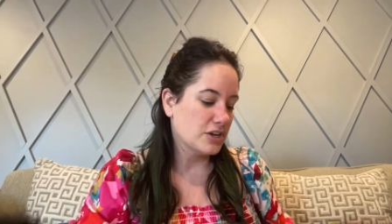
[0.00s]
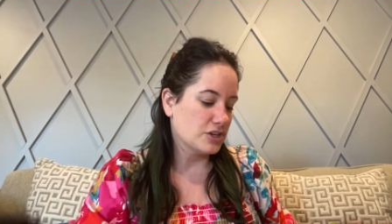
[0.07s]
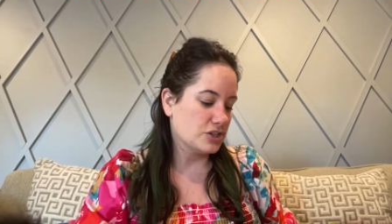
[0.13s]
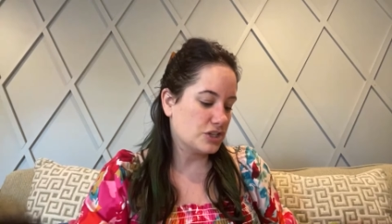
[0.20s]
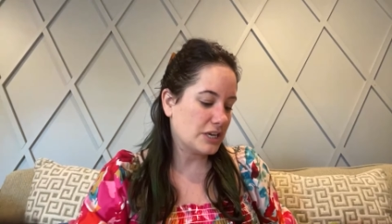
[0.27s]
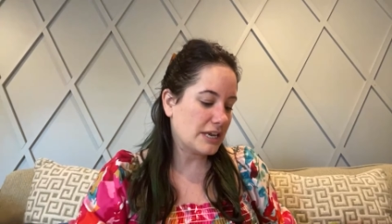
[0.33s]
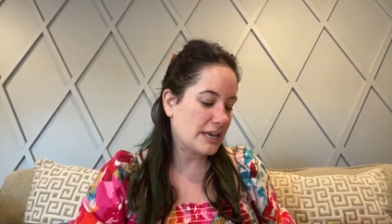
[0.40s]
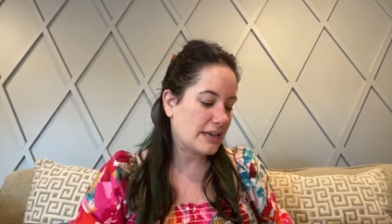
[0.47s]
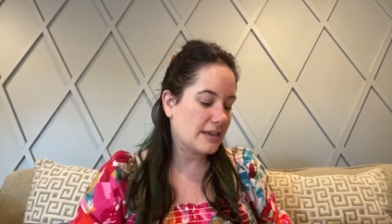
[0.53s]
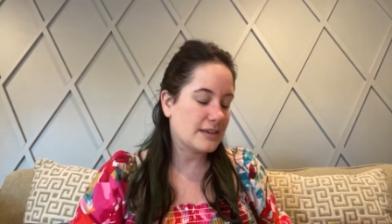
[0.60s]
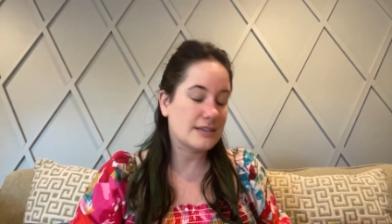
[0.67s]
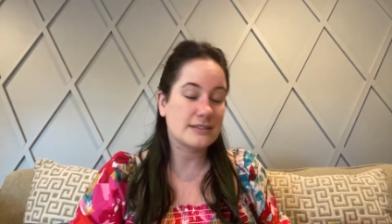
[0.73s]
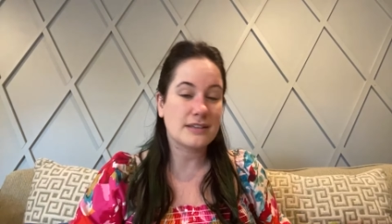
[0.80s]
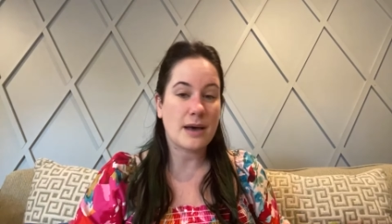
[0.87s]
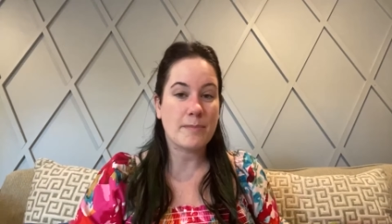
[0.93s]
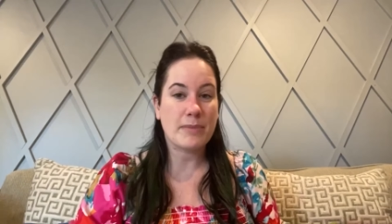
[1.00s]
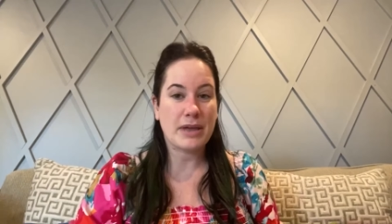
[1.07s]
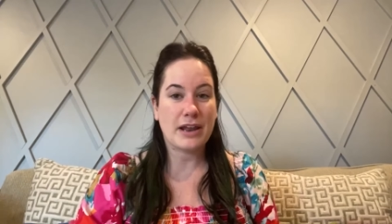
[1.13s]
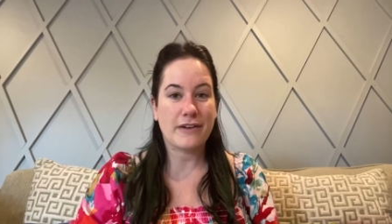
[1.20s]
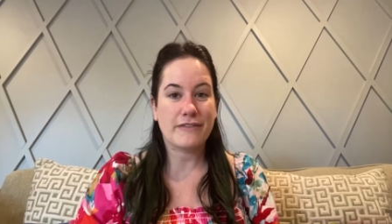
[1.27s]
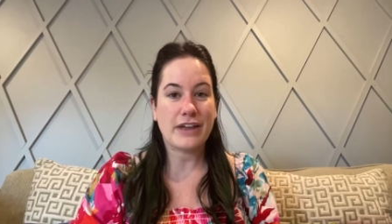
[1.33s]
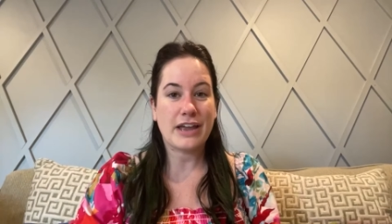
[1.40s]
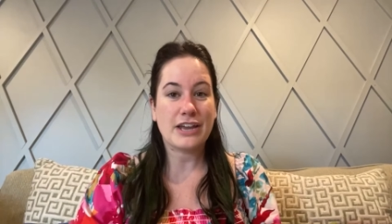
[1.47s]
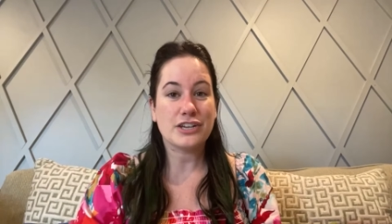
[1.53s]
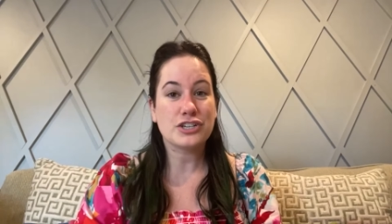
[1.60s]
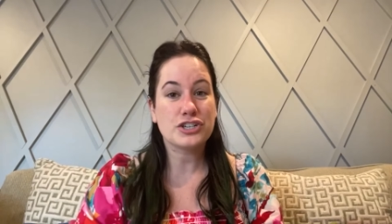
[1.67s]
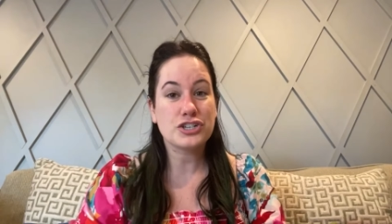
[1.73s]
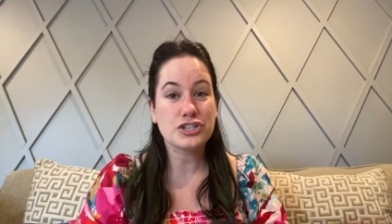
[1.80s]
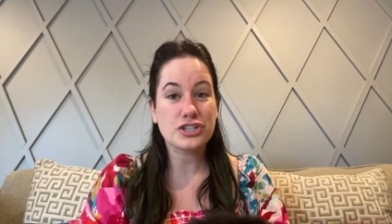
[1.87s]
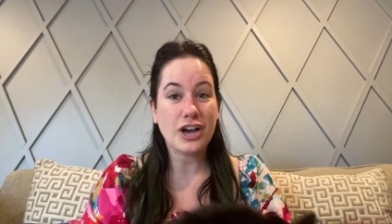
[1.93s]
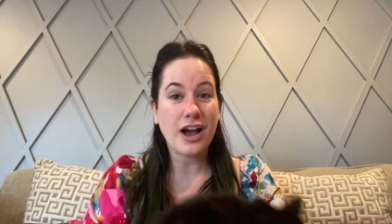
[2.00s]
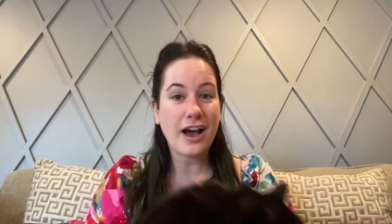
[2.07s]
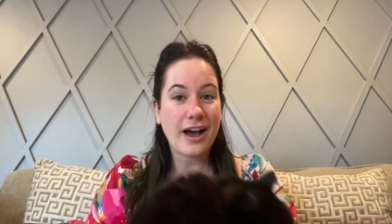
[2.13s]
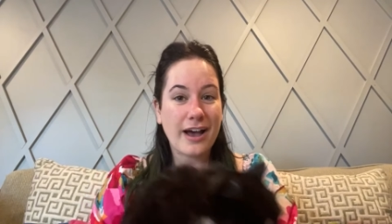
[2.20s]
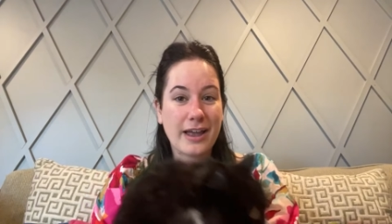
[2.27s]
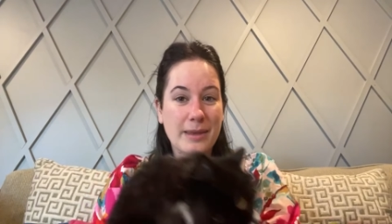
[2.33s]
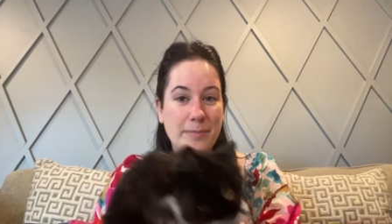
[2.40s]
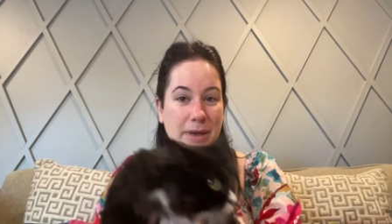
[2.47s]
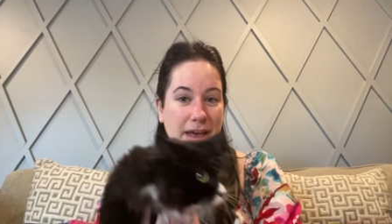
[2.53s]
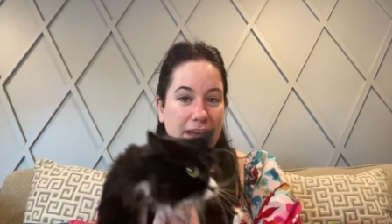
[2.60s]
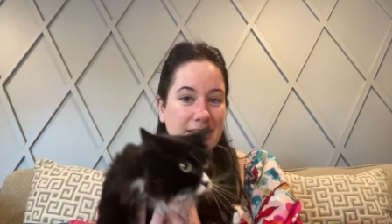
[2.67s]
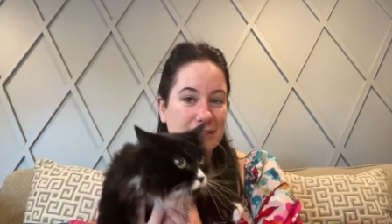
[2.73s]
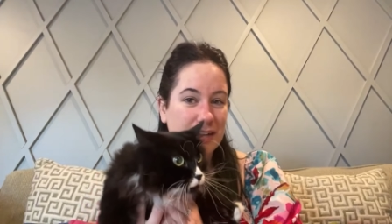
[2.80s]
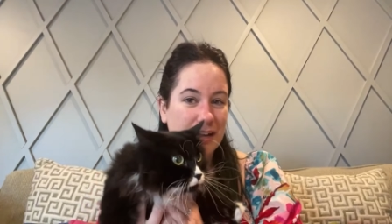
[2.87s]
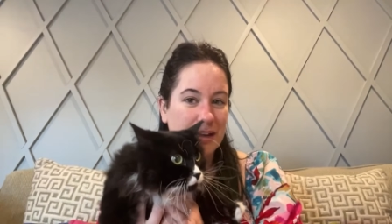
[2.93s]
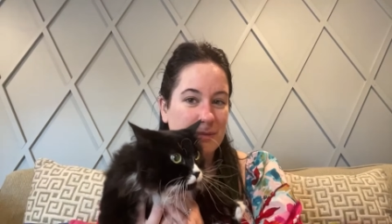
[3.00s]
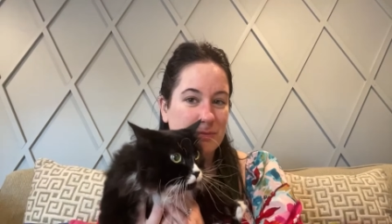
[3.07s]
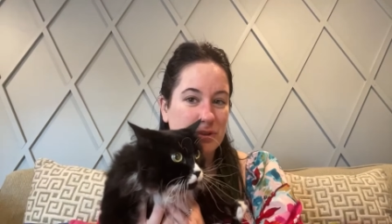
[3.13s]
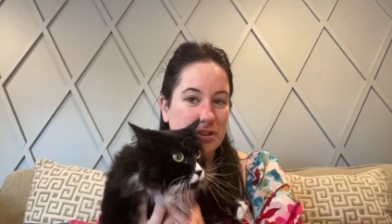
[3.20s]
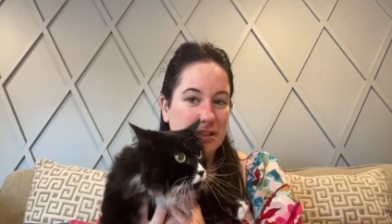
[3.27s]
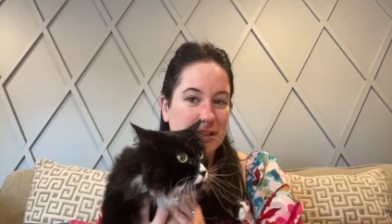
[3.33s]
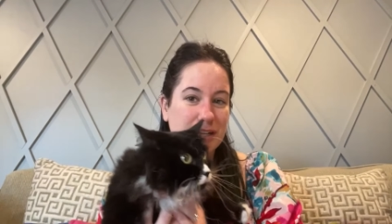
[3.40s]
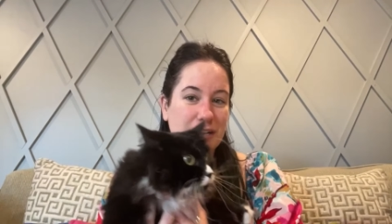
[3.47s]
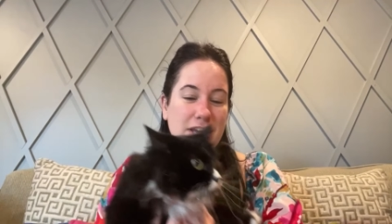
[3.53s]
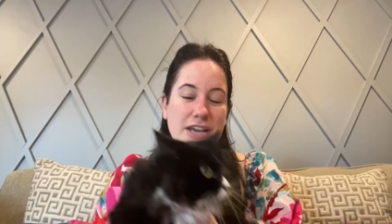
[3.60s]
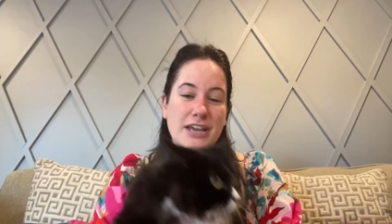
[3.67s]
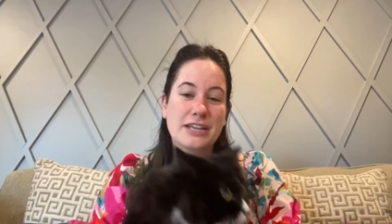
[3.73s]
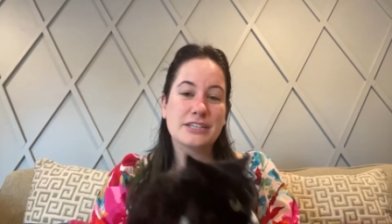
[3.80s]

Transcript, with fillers: she is a bit of a shy pet. Um, she